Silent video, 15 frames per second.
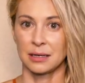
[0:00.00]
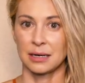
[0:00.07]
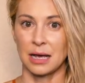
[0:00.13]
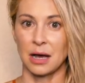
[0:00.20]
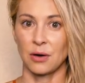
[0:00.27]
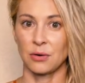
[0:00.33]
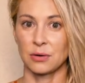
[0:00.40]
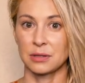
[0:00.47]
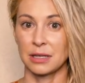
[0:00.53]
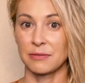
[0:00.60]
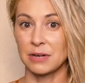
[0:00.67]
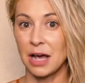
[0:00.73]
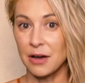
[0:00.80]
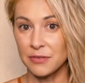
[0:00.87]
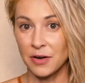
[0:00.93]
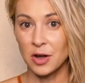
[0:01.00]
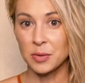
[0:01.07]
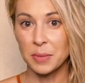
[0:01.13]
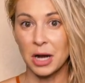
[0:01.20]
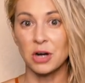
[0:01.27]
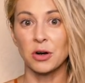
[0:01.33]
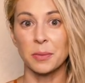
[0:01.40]
Now, they've now
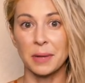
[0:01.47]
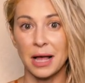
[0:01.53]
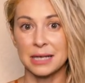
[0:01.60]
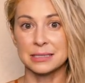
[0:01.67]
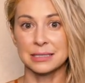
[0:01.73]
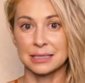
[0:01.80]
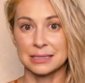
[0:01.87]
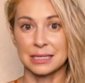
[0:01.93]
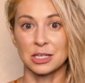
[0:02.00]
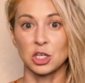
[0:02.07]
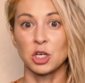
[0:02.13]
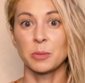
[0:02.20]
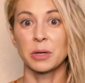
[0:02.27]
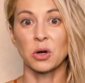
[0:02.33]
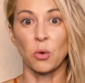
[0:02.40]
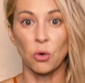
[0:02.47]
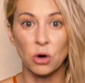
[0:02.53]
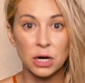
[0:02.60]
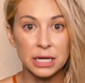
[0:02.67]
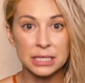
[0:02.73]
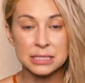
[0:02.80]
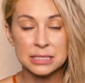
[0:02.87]
found microplastics in human
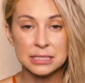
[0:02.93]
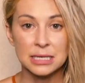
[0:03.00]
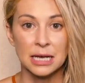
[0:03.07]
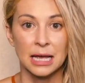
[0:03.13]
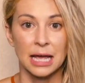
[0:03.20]
organs,